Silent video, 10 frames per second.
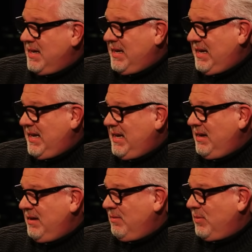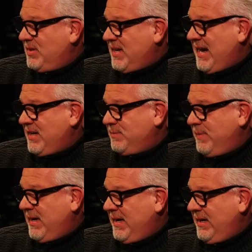He was asked
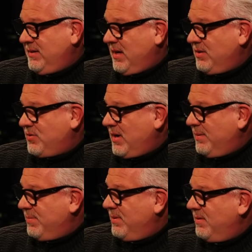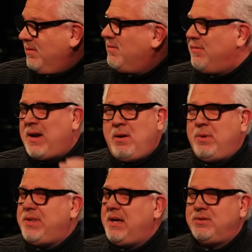by Donald Trump, find out
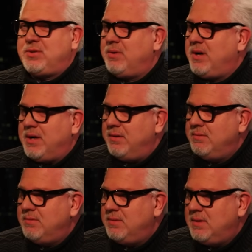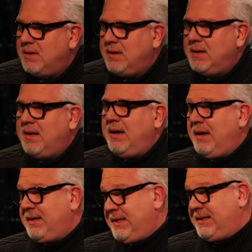what the hell's going on.
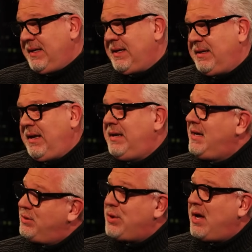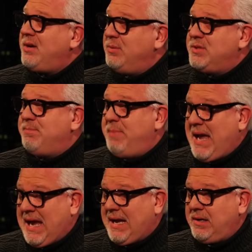And he did. And he thought it was
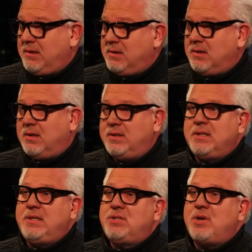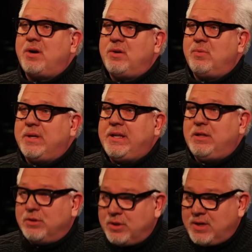bad until he started really
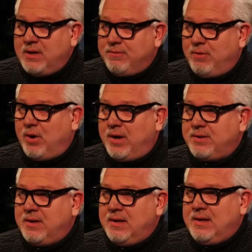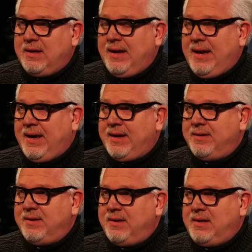looking for it.
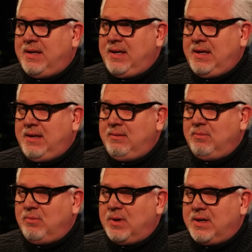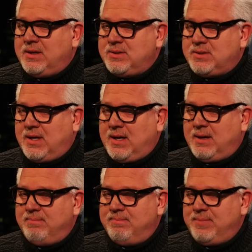And he was
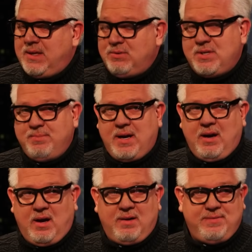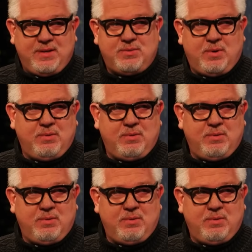in my office.